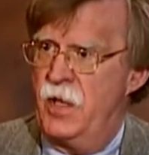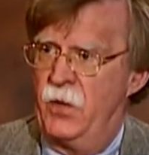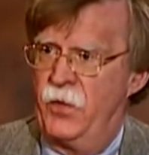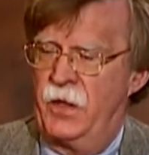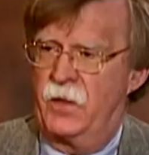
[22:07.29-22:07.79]
I
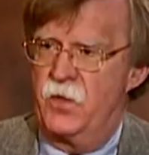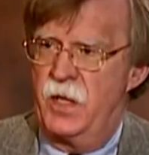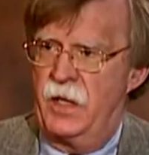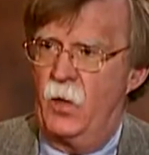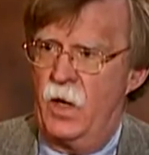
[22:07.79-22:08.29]
don't think there's
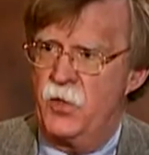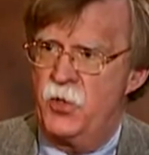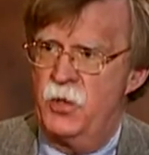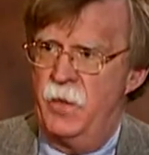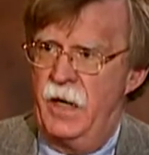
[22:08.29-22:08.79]
any
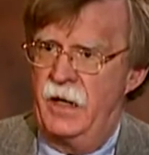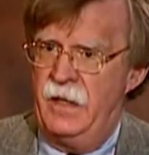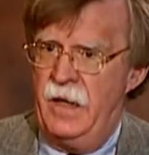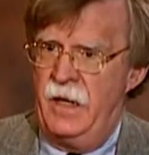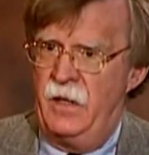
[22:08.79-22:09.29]
question about
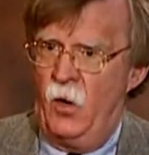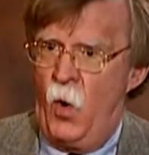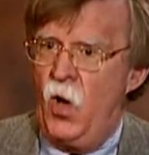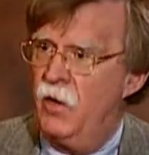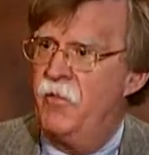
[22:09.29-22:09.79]
it, and
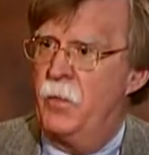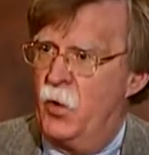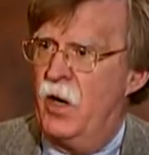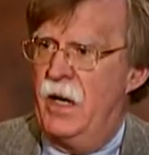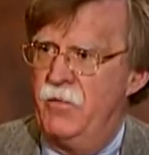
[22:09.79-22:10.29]
all of them
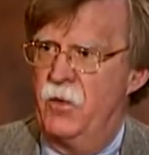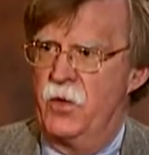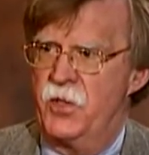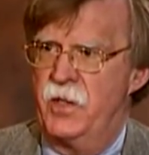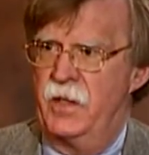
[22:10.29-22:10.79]
are
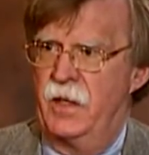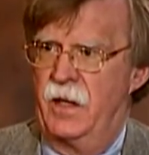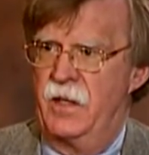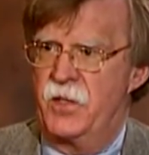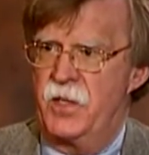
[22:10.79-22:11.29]
adverse to the
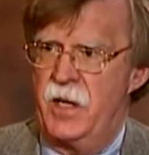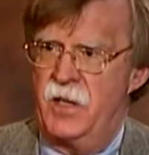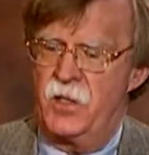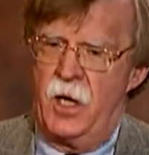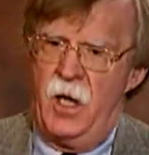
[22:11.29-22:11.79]
United
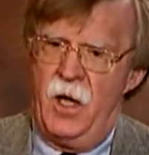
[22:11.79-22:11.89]
States.